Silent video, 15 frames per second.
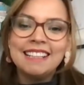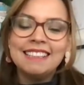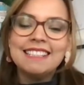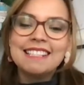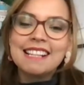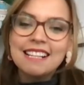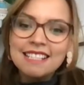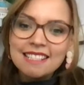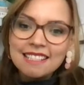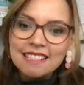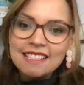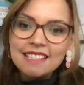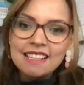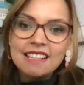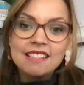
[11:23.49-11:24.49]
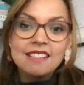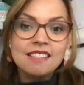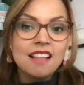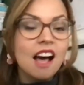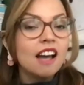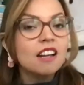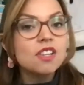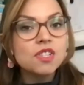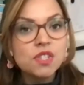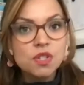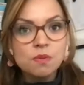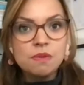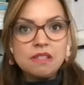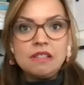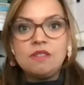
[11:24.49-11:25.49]
This content is not a
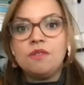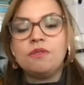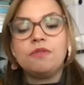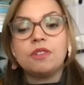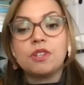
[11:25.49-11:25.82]
substitute